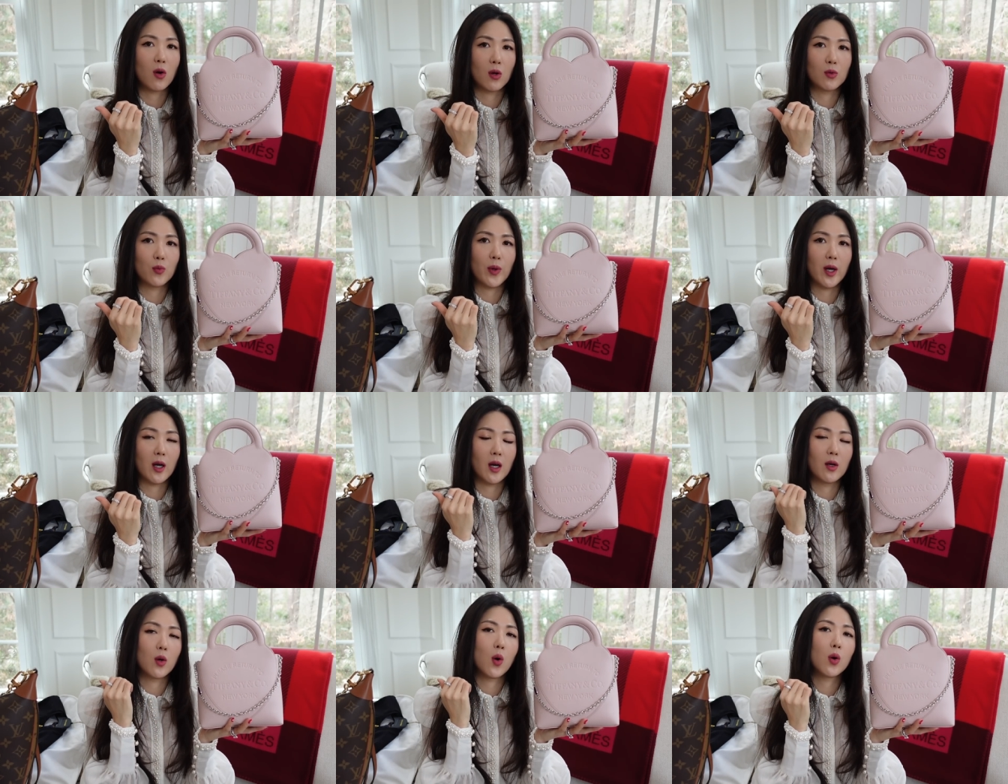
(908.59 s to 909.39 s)
hardware
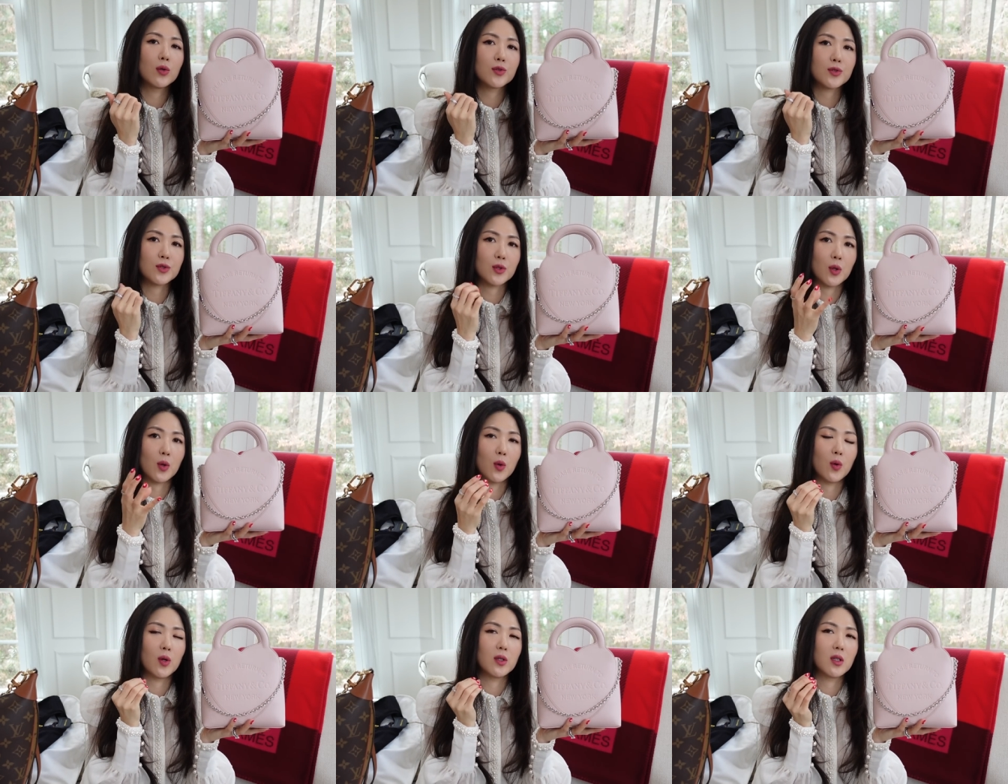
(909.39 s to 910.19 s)
and
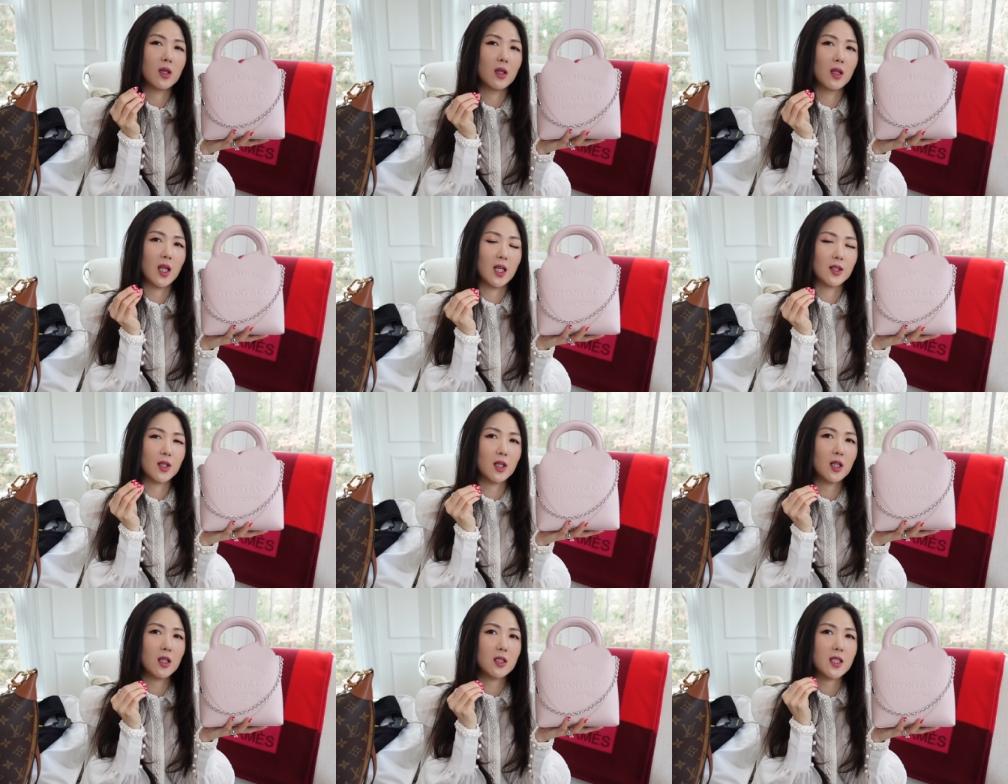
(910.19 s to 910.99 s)
also the
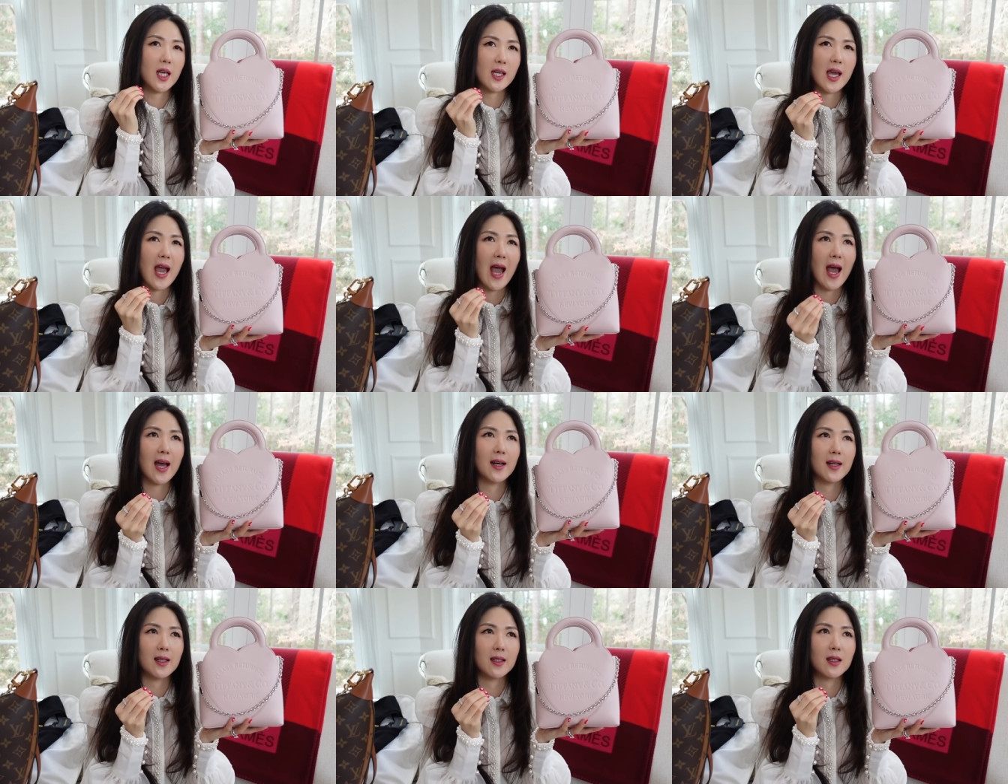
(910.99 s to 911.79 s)
leather. They
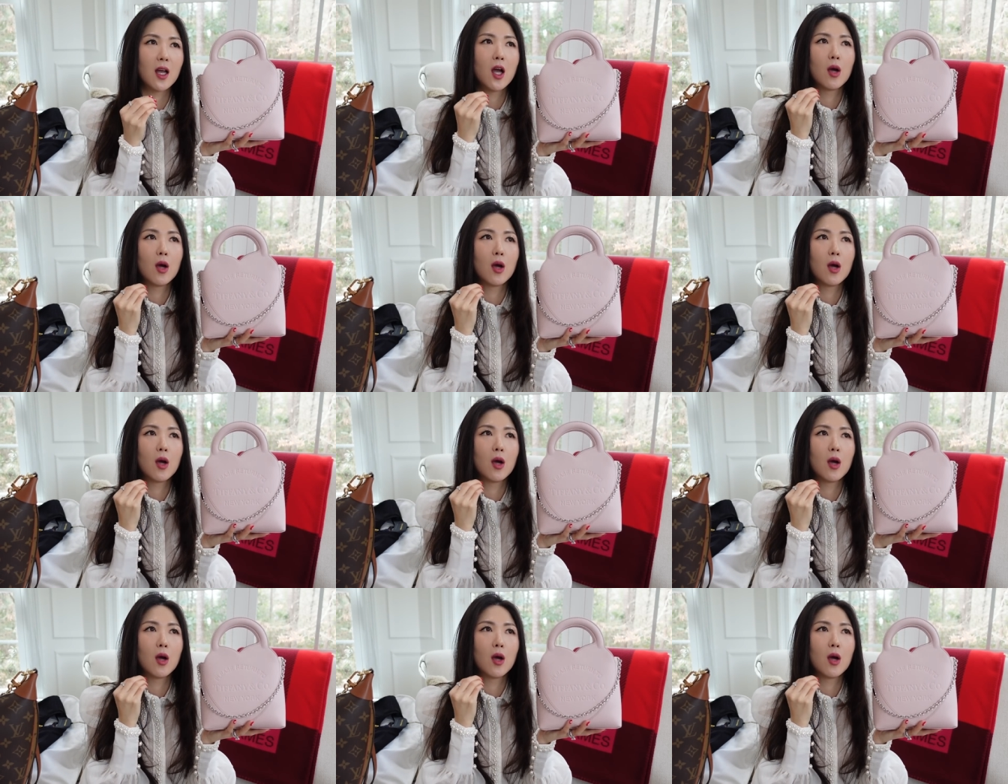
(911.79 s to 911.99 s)
added